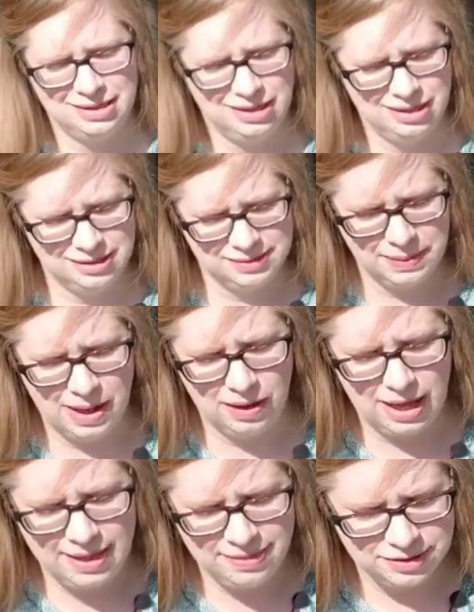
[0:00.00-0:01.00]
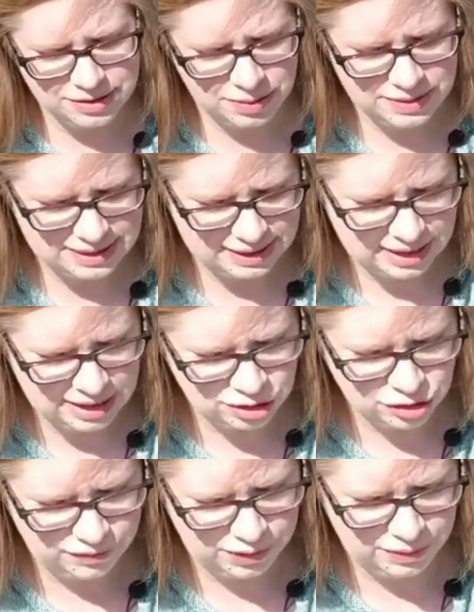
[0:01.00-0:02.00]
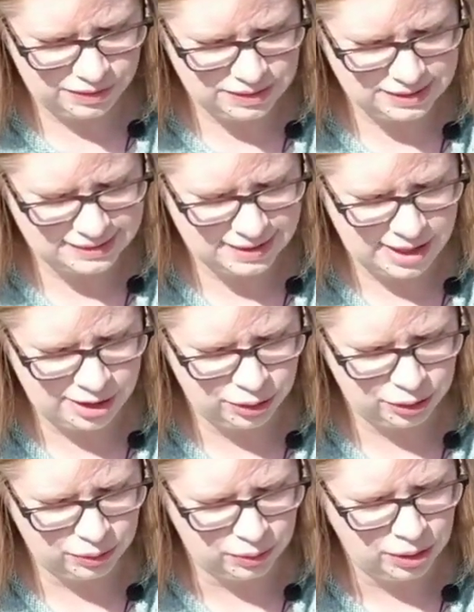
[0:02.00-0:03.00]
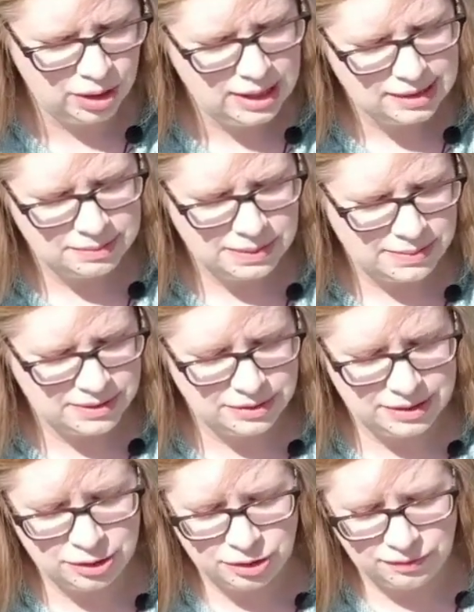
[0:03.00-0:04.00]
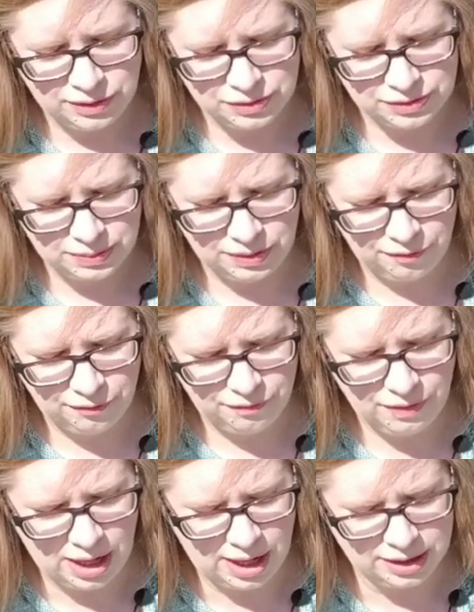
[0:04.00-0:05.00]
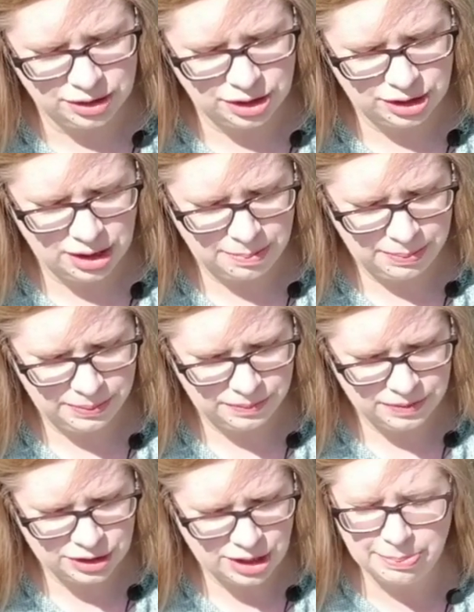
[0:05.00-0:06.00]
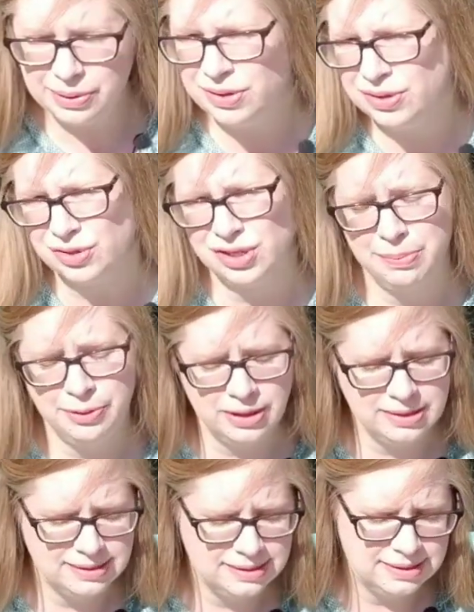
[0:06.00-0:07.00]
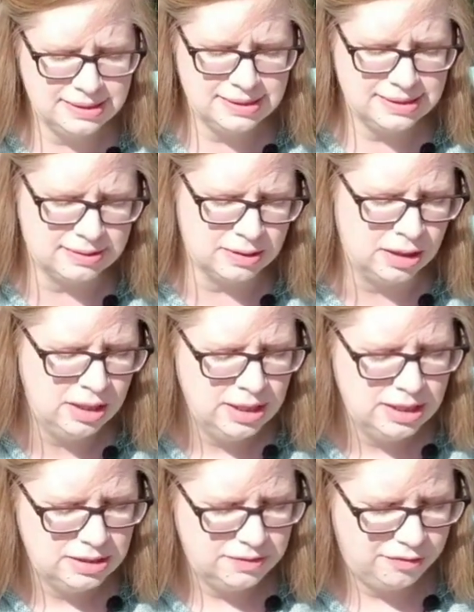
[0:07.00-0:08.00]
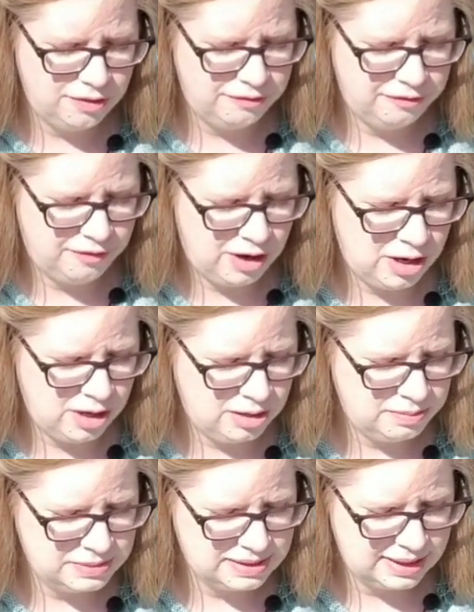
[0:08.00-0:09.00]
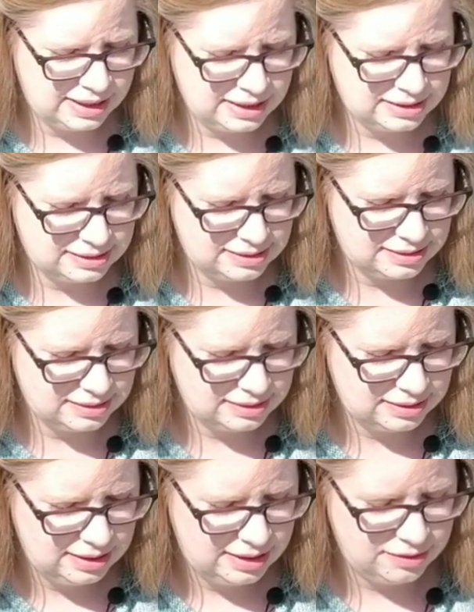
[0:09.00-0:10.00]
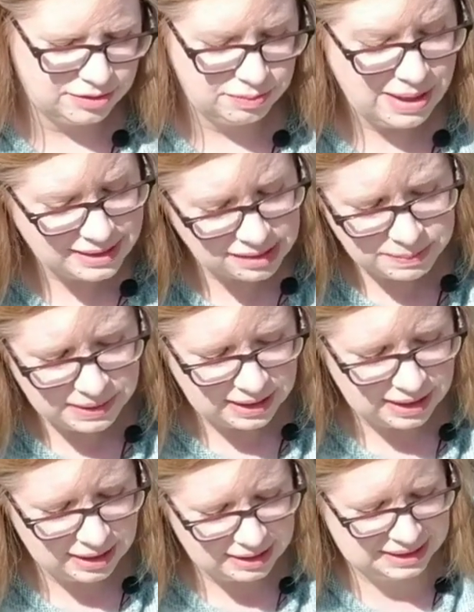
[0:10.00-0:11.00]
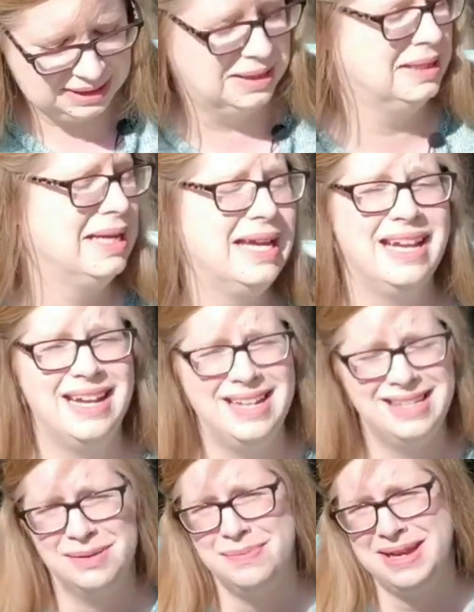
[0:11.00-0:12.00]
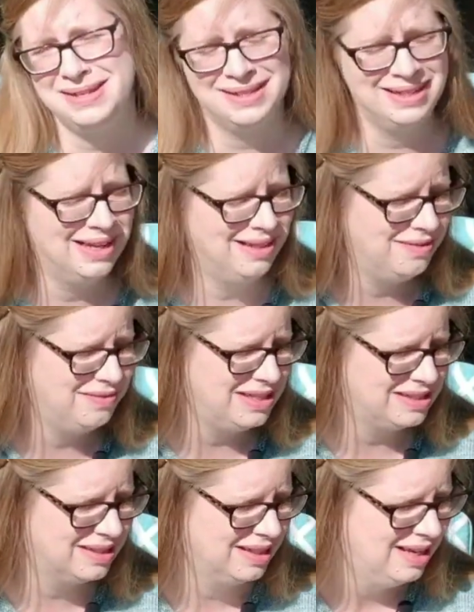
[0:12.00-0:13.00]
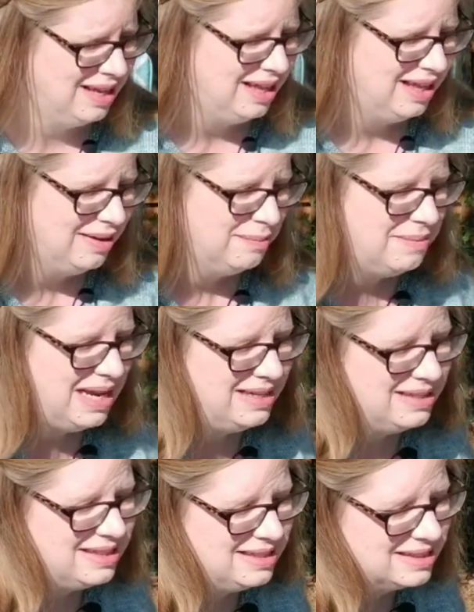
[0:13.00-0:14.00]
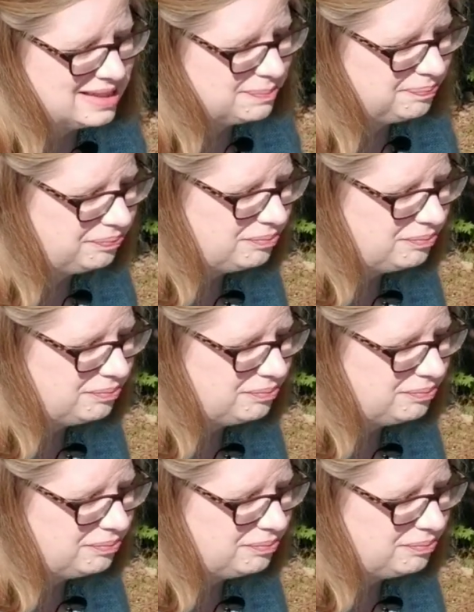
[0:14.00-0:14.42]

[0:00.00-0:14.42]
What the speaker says: in it as well. And there's always like an interview with the designer, or sometimes there's interviews with shepherds or shepherdesses or different farms. Like there's recipes. It's amazing. I love these magazines.